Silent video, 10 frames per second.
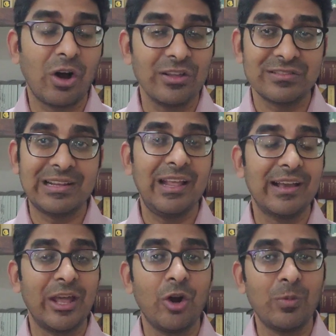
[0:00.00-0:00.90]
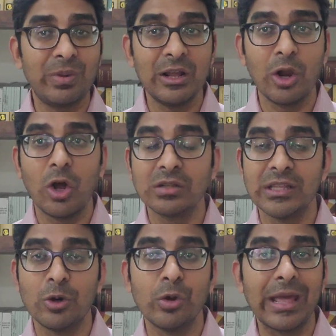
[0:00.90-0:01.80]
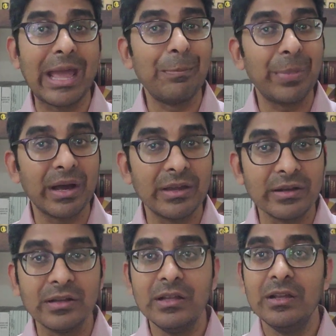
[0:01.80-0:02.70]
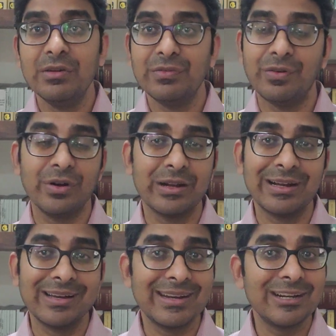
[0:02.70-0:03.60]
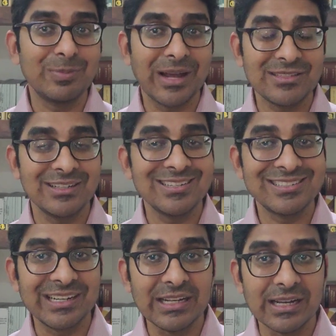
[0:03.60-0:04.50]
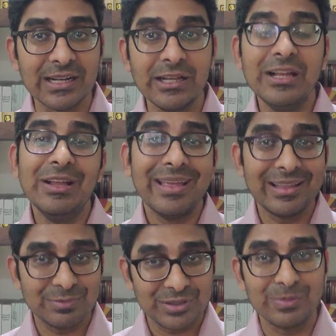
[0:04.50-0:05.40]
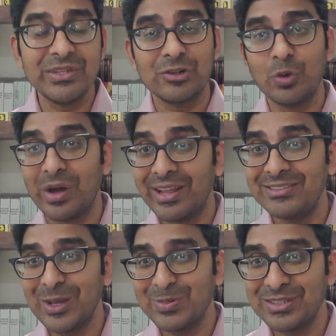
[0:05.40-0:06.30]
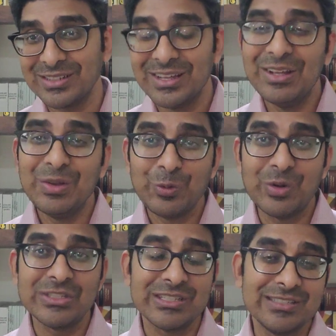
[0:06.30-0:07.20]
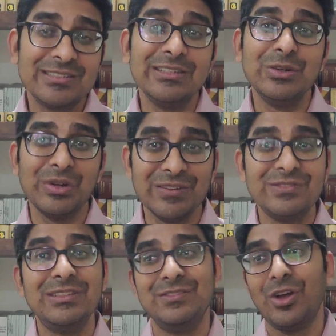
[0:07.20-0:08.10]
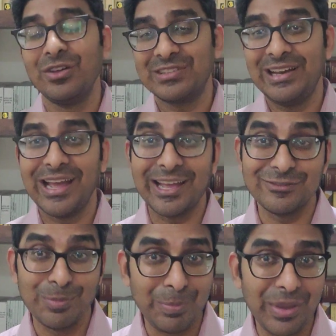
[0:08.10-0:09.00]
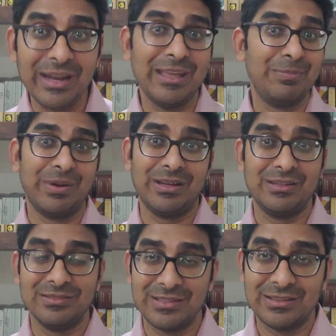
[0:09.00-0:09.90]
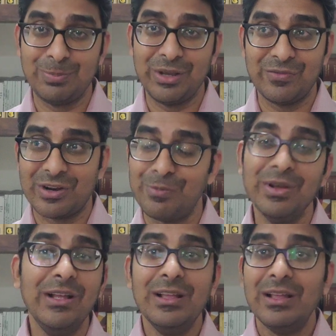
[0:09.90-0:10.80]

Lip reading: Australia cannot bring along their own empire for a cricket match against India, subject to one exception, which is, if Australia has many empires that they pick from,